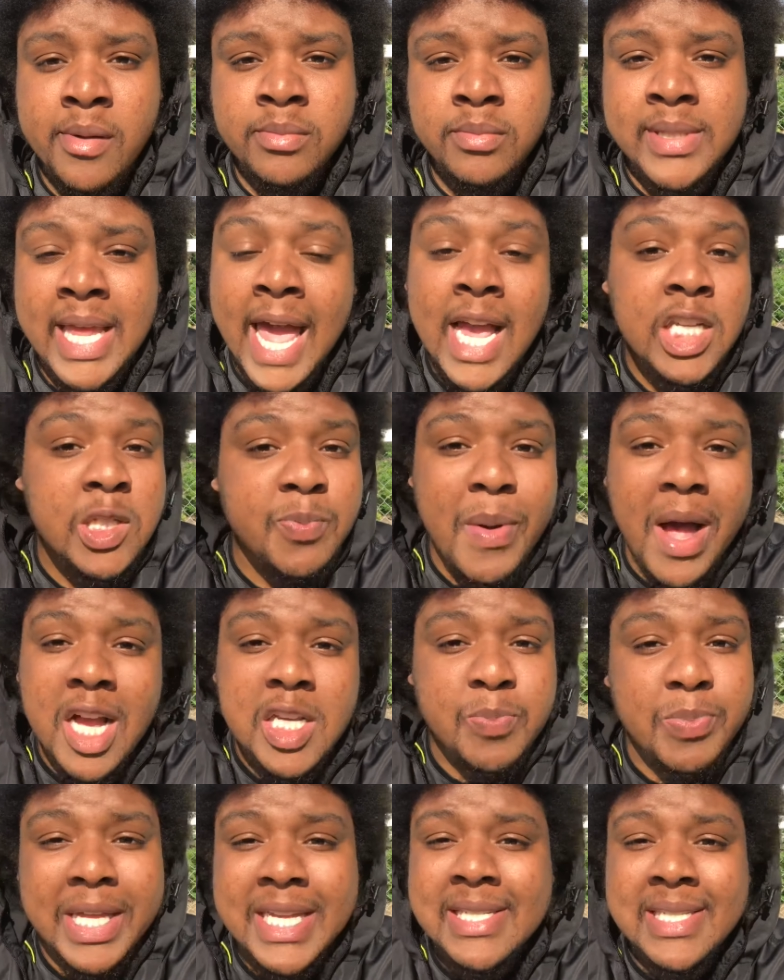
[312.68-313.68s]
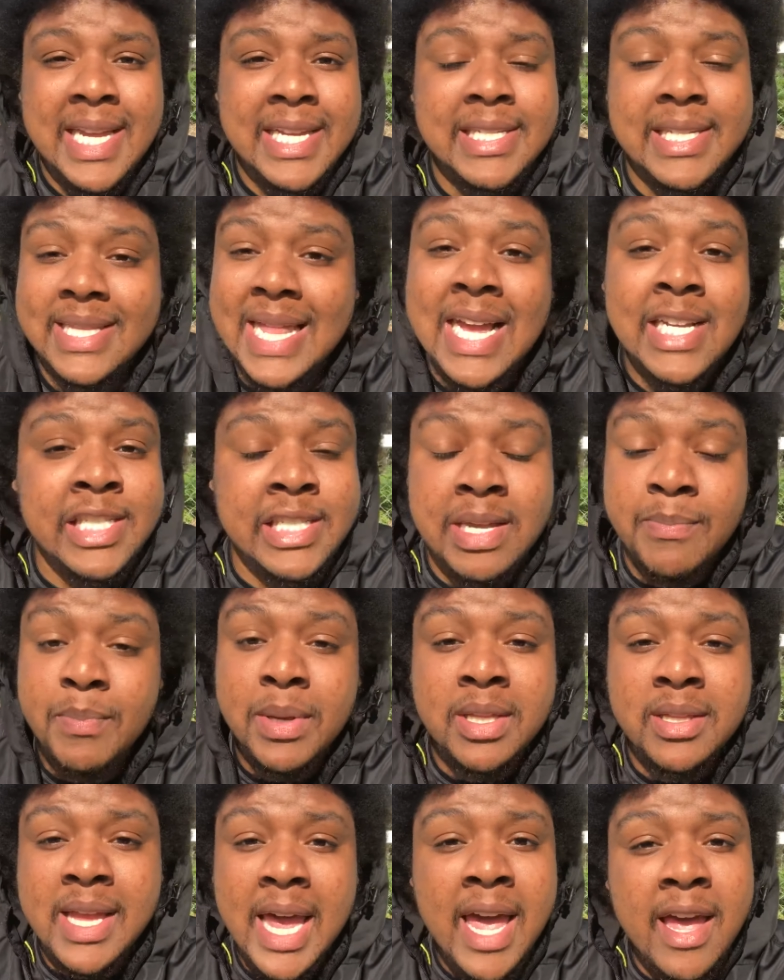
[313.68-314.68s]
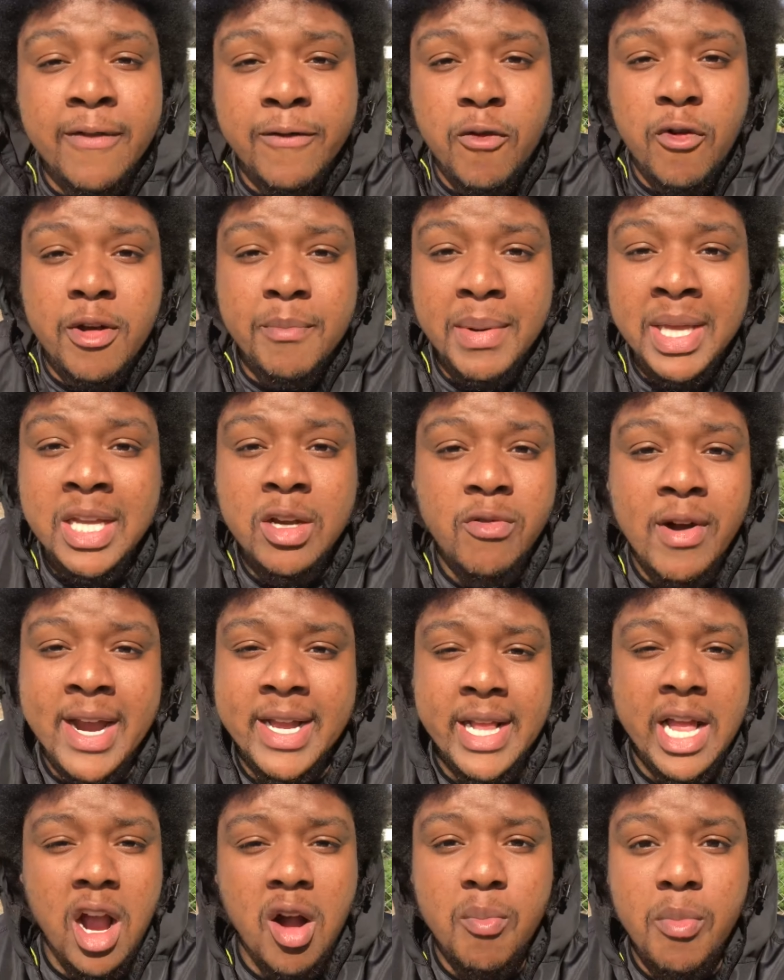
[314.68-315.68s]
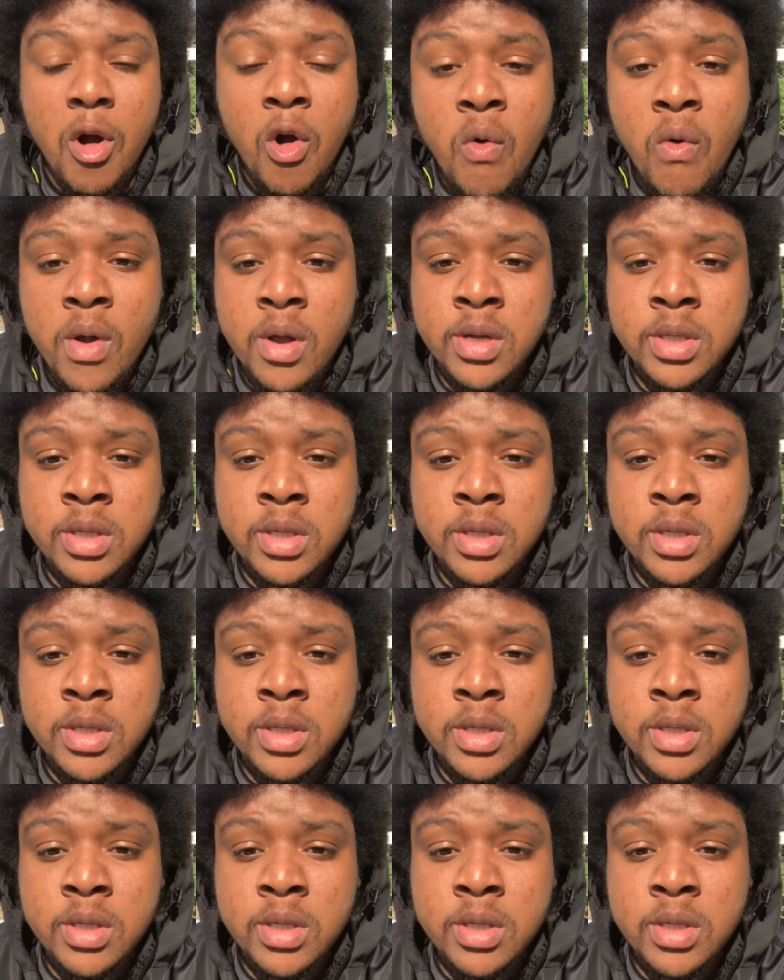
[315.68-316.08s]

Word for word: Xbox, PlayStation, that shit been dead for a minute right now, bro.